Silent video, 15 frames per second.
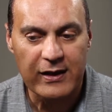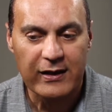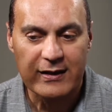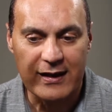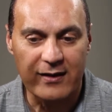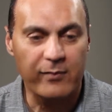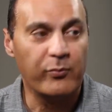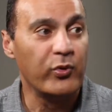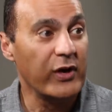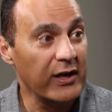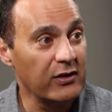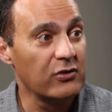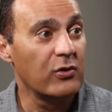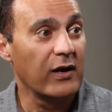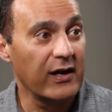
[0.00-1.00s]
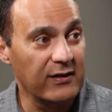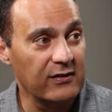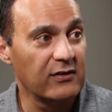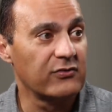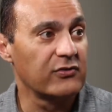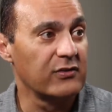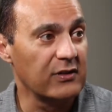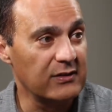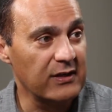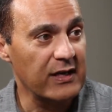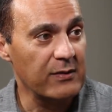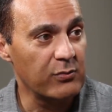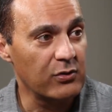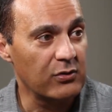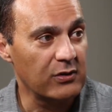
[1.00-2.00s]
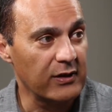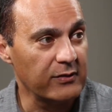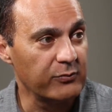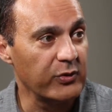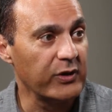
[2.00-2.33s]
kind of bring new ideas to the table and